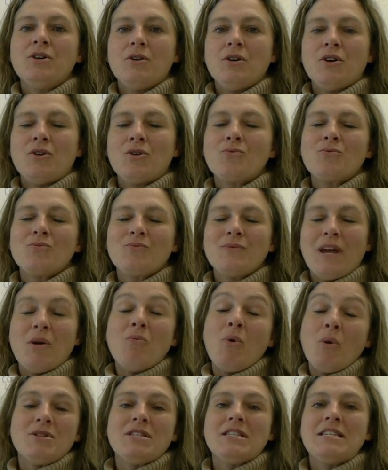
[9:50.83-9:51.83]

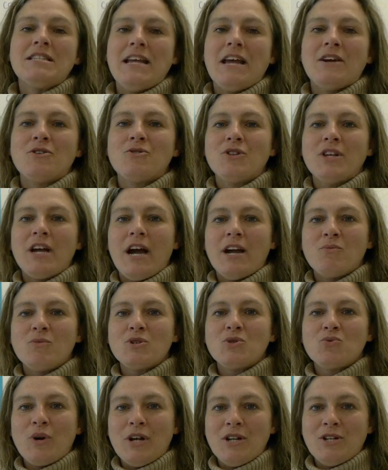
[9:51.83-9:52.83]
what was the standard the item
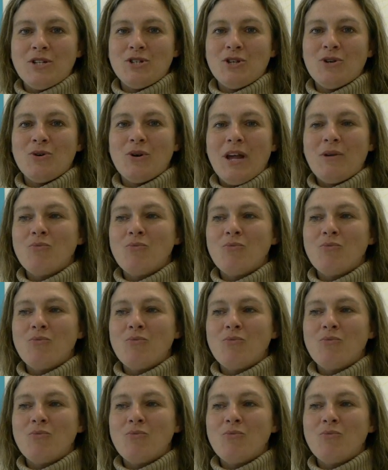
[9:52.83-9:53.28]
was written to,